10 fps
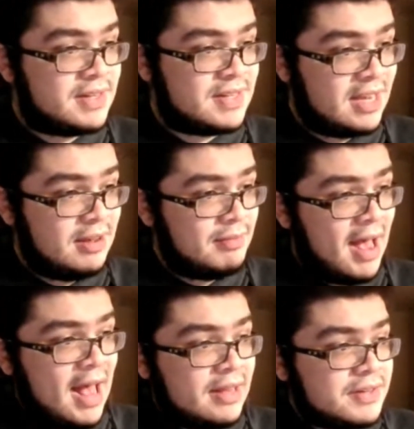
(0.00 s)
same
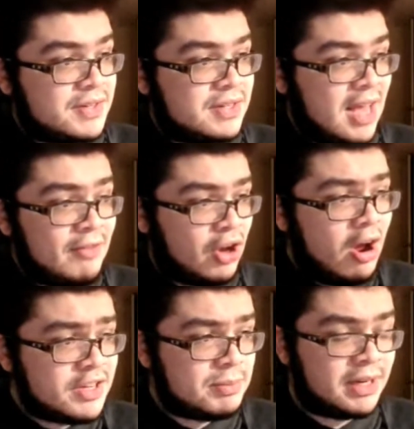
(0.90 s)
as Kevin
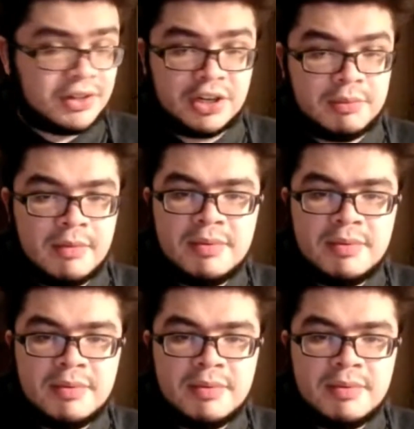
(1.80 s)
Gausman a little bit.